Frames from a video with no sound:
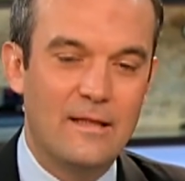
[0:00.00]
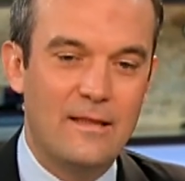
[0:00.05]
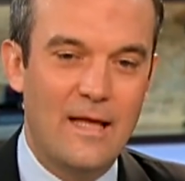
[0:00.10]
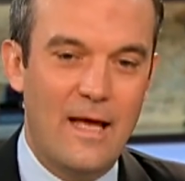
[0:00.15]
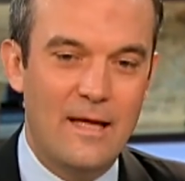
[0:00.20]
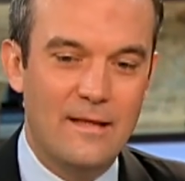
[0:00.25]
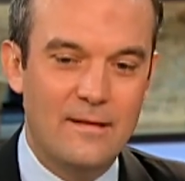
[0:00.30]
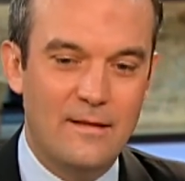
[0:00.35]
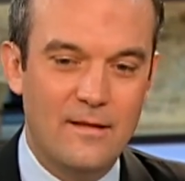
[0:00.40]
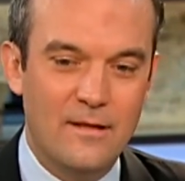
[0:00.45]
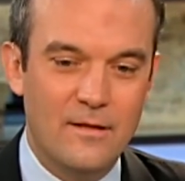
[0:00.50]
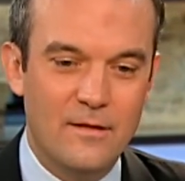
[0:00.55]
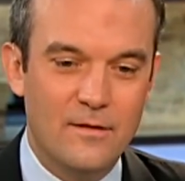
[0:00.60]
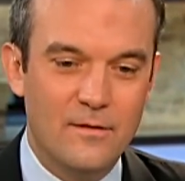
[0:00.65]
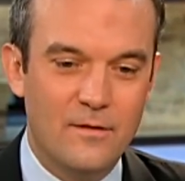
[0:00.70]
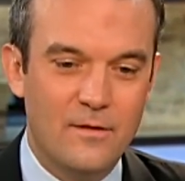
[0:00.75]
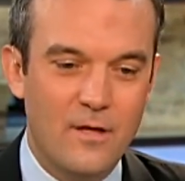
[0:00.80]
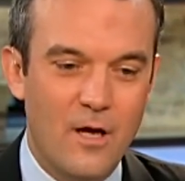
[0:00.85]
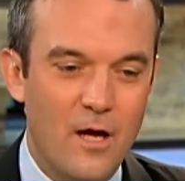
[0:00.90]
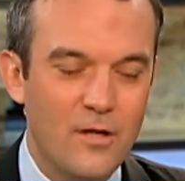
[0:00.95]
the that
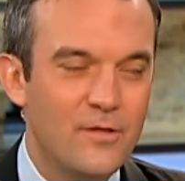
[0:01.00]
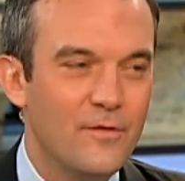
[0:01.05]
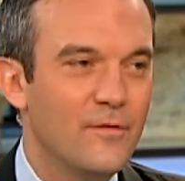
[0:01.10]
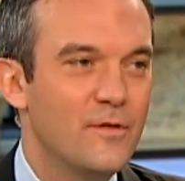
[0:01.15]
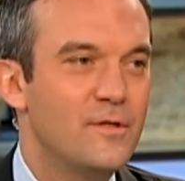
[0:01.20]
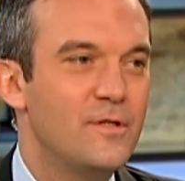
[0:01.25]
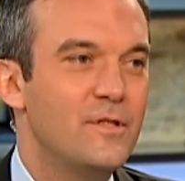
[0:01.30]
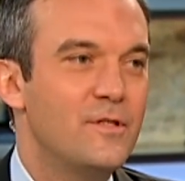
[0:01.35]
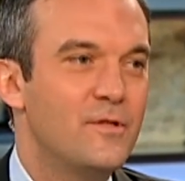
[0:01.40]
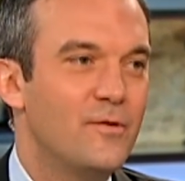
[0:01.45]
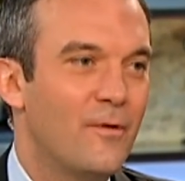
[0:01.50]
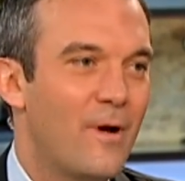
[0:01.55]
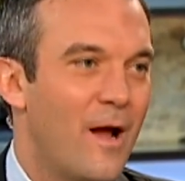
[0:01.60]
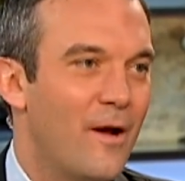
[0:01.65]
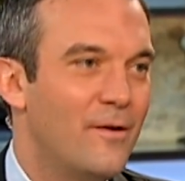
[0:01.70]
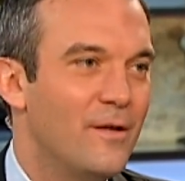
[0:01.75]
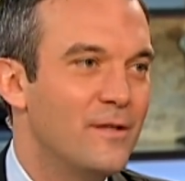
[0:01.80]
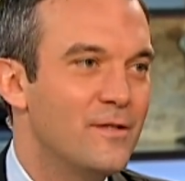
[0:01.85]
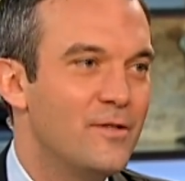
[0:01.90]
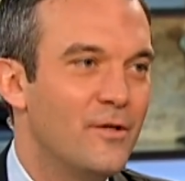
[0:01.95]
the controversy
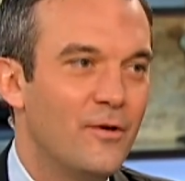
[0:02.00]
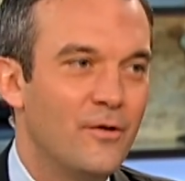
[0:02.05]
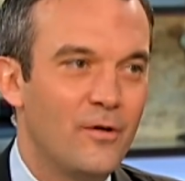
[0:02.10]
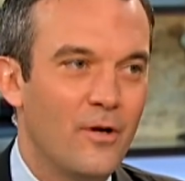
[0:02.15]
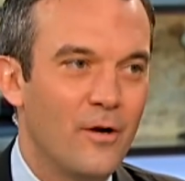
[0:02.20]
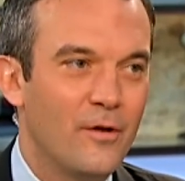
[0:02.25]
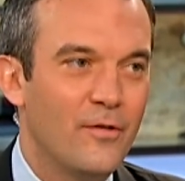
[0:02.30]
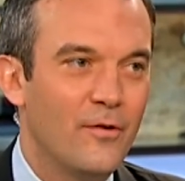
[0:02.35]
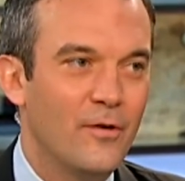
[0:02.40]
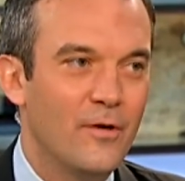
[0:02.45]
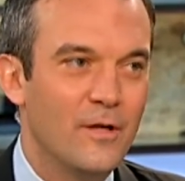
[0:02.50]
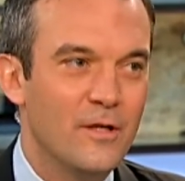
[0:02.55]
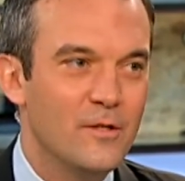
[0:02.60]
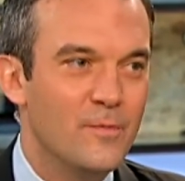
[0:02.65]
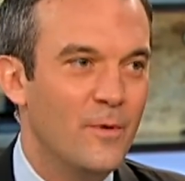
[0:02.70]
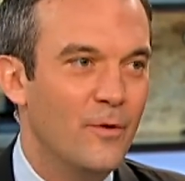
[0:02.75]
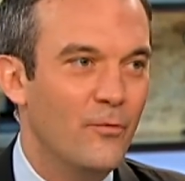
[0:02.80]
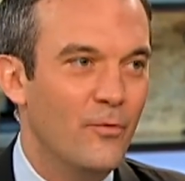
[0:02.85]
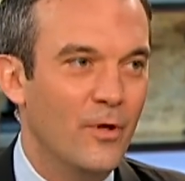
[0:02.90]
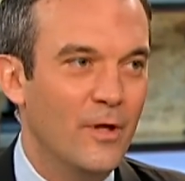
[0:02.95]
surrounding Zero Dark Thirty
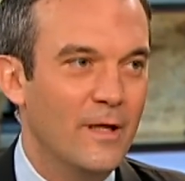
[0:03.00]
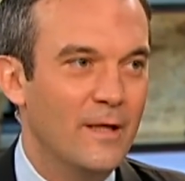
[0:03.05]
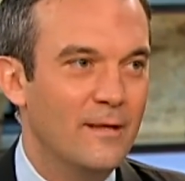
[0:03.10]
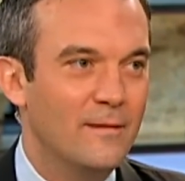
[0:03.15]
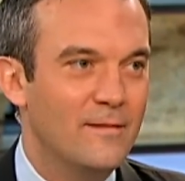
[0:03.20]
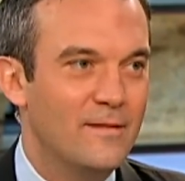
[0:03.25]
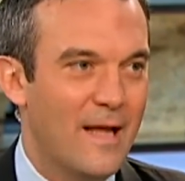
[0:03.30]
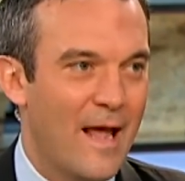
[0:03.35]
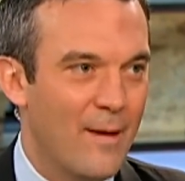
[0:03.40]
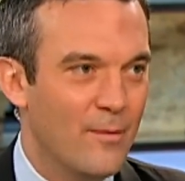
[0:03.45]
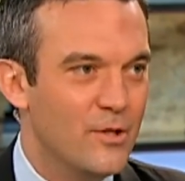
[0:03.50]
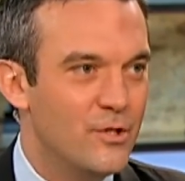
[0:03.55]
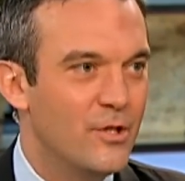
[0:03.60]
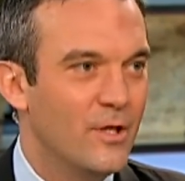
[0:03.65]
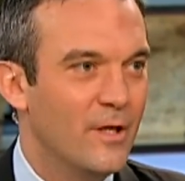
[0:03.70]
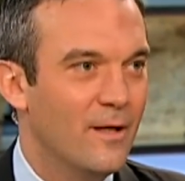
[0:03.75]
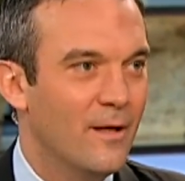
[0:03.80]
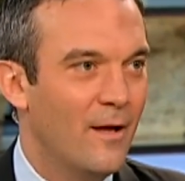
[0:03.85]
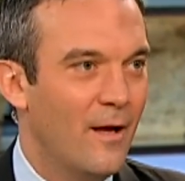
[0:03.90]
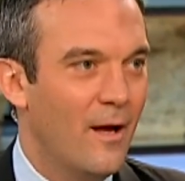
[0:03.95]
has been really
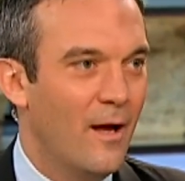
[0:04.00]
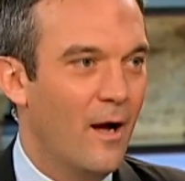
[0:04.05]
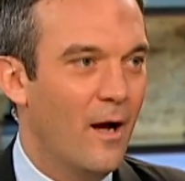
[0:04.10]
damaging.